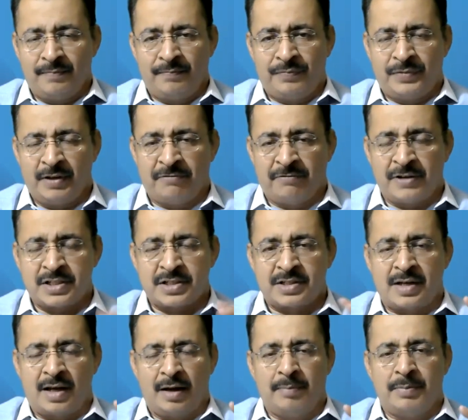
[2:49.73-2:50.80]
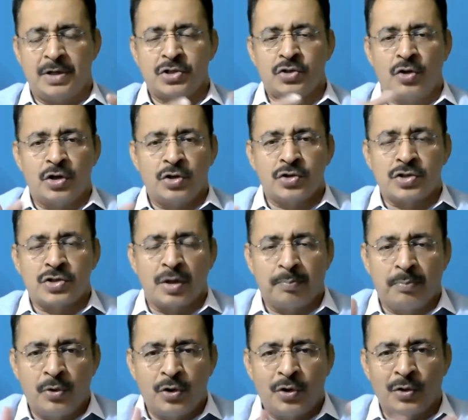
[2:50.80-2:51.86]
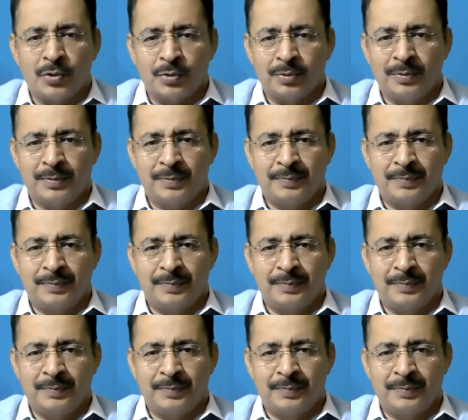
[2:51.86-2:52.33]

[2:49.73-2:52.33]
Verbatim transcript: the first step, it is going to support you